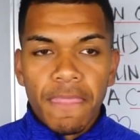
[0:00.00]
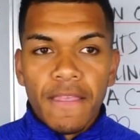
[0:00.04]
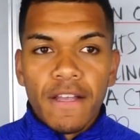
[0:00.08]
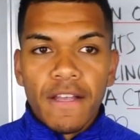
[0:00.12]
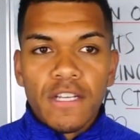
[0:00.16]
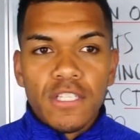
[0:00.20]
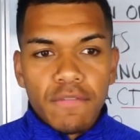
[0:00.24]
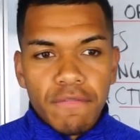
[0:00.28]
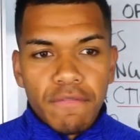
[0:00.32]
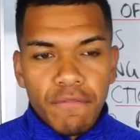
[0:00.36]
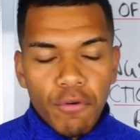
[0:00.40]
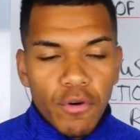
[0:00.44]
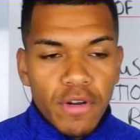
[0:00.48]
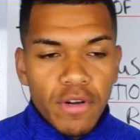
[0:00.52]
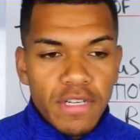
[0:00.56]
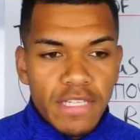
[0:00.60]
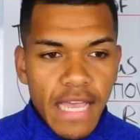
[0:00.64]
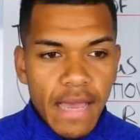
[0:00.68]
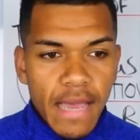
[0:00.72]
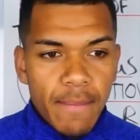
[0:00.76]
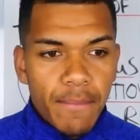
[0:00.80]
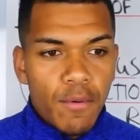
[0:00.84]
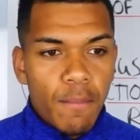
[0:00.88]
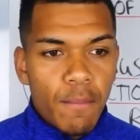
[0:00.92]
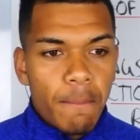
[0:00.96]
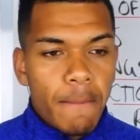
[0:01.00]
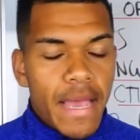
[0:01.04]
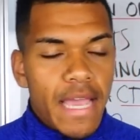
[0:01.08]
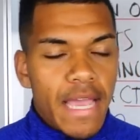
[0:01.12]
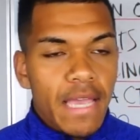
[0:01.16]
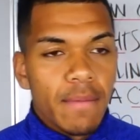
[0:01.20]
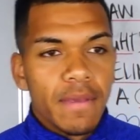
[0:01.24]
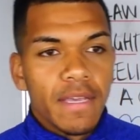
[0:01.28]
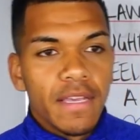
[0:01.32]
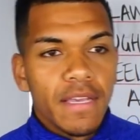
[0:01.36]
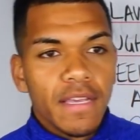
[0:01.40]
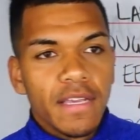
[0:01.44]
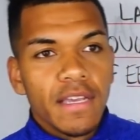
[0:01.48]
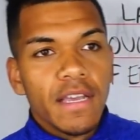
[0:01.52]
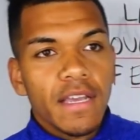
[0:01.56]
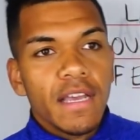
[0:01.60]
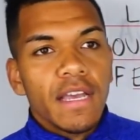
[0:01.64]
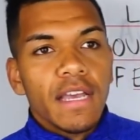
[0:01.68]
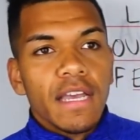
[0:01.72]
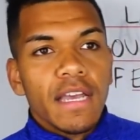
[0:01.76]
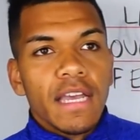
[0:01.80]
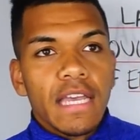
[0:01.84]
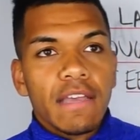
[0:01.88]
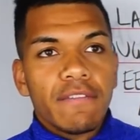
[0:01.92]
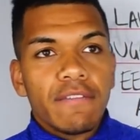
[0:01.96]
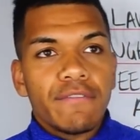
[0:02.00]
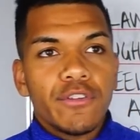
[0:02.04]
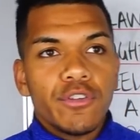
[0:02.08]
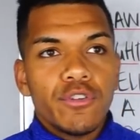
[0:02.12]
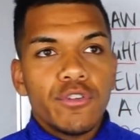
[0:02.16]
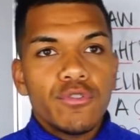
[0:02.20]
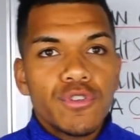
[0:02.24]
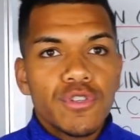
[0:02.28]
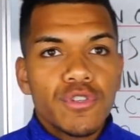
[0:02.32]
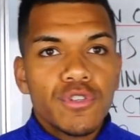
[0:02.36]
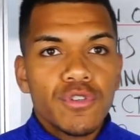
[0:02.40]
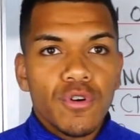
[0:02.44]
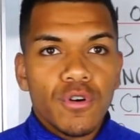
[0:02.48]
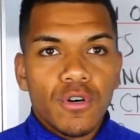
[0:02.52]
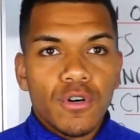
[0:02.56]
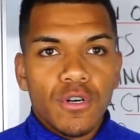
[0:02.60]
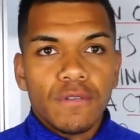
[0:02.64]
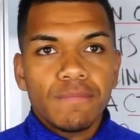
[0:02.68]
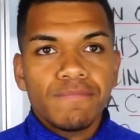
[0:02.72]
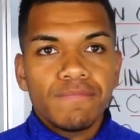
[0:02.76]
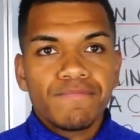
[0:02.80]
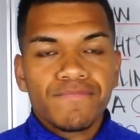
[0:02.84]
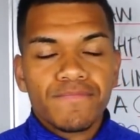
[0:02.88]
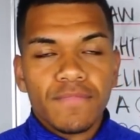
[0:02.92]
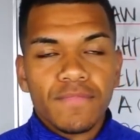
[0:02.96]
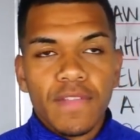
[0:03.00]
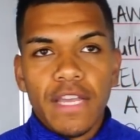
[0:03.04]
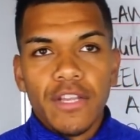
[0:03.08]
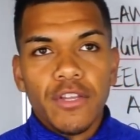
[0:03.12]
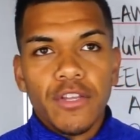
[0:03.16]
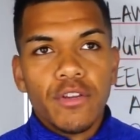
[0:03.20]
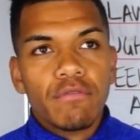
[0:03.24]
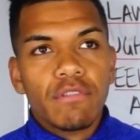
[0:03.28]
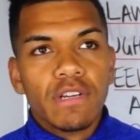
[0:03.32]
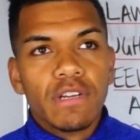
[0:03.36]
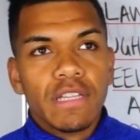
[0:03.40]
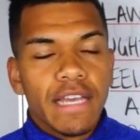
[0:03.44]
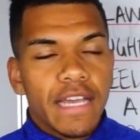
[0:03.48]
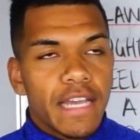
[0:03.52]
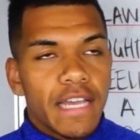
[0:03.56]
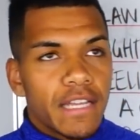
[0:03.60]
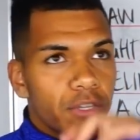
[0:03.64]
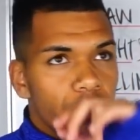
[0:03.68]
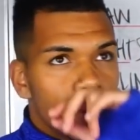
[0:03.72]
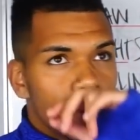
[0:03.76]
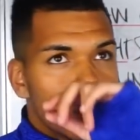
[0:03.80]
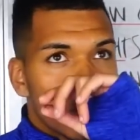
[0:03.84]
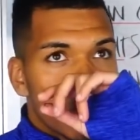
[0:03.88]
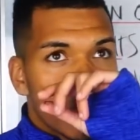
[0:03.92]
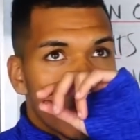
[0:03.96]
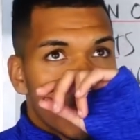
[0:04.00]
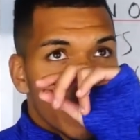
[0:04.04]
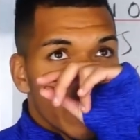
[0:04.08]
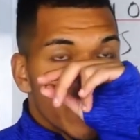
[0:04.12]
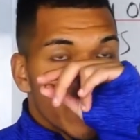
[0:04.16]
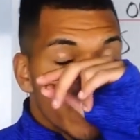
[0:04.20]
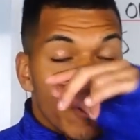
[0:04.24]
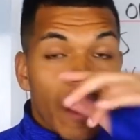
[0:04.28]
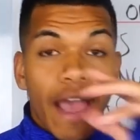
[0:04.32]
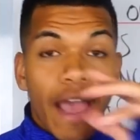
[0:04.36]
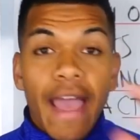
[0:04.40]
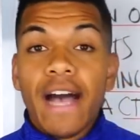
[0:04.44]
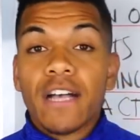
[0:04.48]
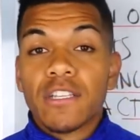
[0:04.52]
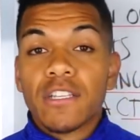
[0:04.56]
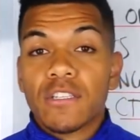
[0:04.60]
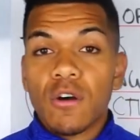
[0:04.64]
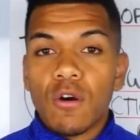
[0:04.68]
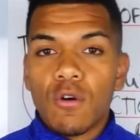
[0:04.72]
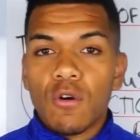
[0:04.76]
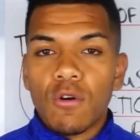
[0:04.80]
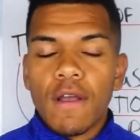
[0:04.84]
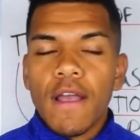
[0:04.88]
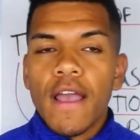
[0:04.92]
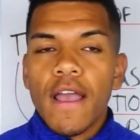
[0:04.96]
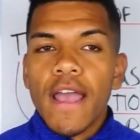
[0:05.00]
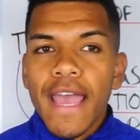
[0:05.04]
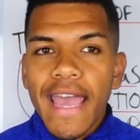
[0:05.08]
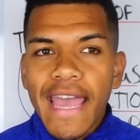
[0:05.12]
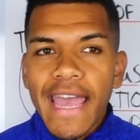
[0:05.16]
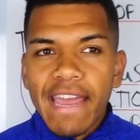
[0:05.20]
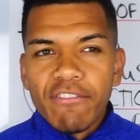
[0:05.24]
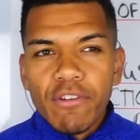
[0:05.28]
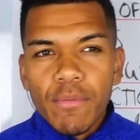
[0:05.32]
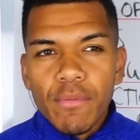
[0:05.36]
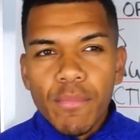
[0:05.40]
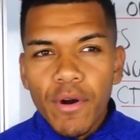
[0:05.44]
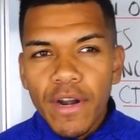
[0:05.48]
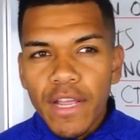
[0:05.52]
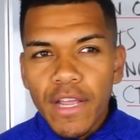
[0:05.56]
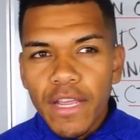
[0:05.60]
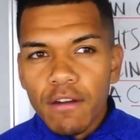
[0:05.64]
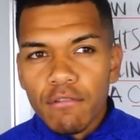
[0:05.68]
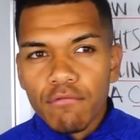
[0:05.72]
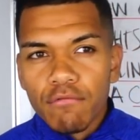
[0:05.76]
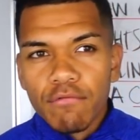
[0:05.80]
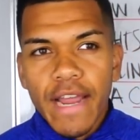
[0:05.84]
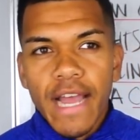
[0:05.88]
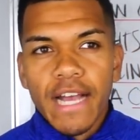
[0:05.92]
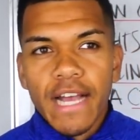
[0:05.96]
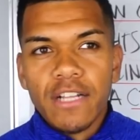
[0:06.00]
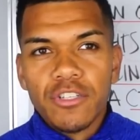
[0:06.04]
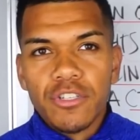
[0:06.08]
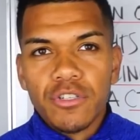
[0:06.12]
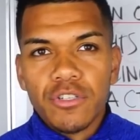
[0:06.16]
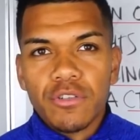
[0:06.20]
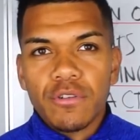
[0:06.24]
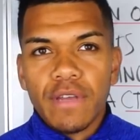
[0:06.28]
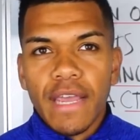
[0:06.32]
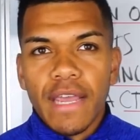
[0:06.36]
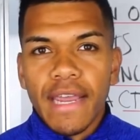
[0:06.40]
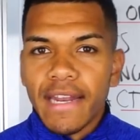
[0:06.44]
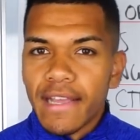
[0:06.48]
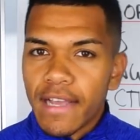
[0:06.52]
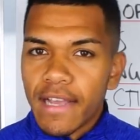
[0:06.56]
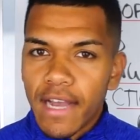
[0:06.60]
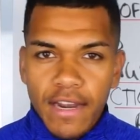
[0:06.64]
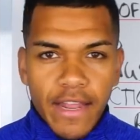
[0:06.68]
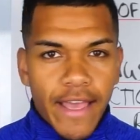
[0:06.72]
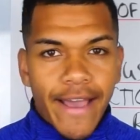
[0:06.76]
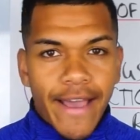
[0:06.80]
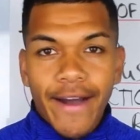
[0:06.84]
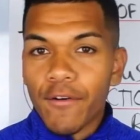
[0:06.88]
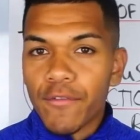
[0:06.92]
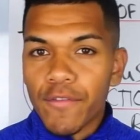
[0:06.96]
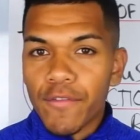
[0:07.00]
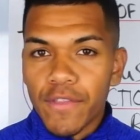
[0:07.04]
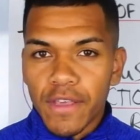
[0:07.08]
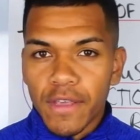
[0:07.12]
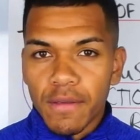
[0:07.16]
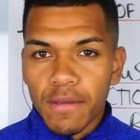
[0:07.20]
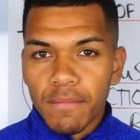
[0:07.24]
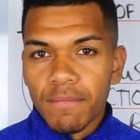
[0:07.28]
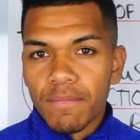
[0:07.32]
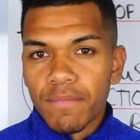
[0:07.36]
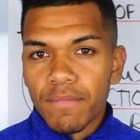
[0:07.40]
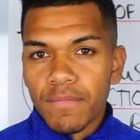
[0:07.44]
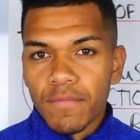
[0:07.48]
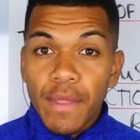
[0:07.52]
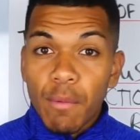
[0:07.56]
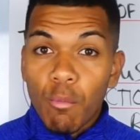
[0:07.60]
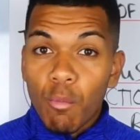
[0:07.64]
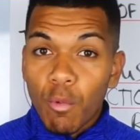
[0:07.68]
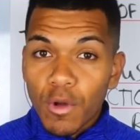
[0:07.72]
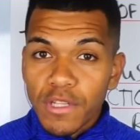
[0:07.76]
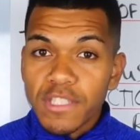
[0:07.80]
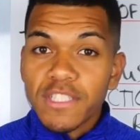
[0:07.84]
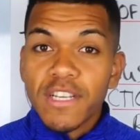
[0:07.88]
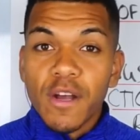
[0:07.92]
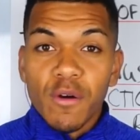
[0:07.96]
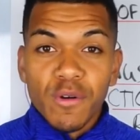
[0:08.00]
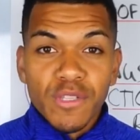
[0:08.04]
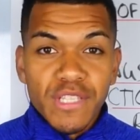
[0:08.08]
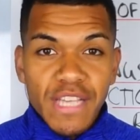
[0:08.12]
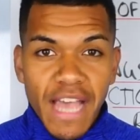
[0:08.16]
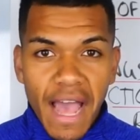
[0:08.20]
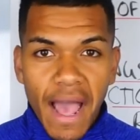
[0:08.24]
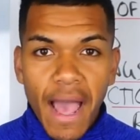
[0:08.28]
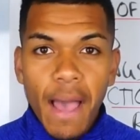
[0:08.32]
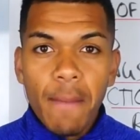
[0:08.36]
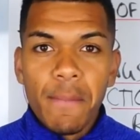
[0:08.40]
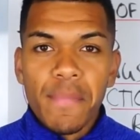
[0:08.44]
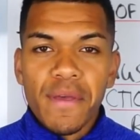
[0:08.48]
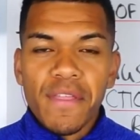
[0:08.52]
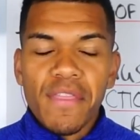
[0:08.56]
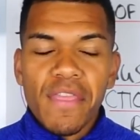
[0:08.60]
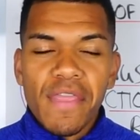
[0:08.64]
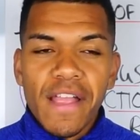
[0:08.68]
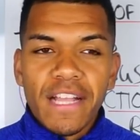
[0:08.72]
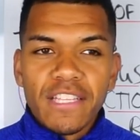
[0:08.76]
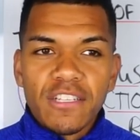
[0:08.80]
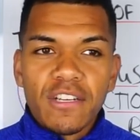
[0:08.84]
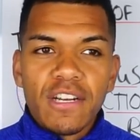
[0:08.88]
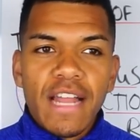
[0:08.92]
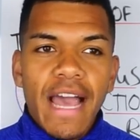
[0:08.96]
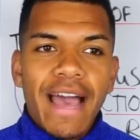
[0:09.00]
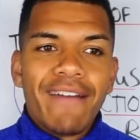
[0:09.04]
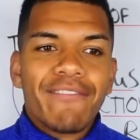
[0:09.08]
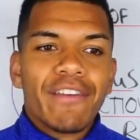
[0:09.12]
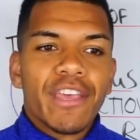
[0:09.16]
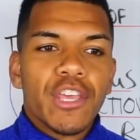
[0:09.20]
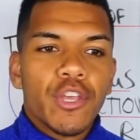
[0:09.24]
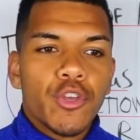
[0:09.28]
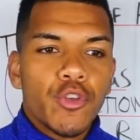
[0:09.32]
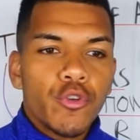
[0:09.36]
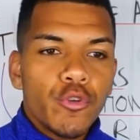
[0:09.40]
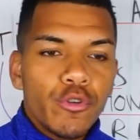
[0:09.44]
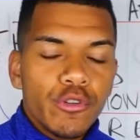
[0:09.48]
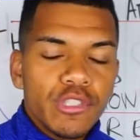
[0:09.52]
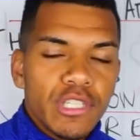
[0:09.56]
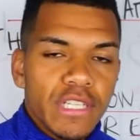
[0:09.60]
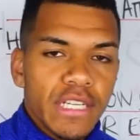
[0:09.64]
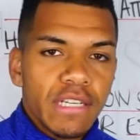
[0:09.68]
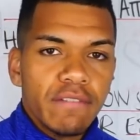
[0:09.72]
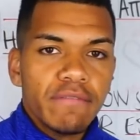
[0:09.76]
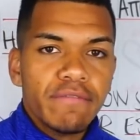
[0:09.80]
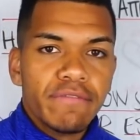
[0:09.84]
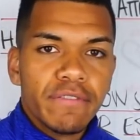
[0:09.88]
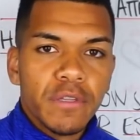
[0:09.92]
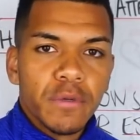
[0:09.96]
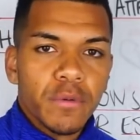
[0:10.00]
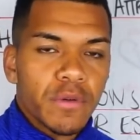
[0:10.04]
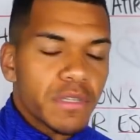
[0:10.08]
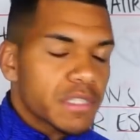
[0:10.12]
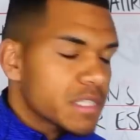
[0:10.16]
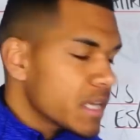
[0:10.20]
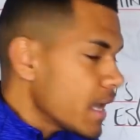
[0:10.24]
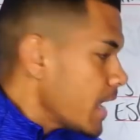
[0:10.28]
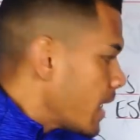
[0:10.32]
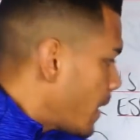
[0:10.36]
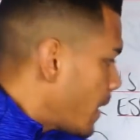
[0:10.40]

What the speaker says: So for example, maybe if you saw in your household, everybody around you eating unhealthy, and what's going to happen, that's going to have a huge influence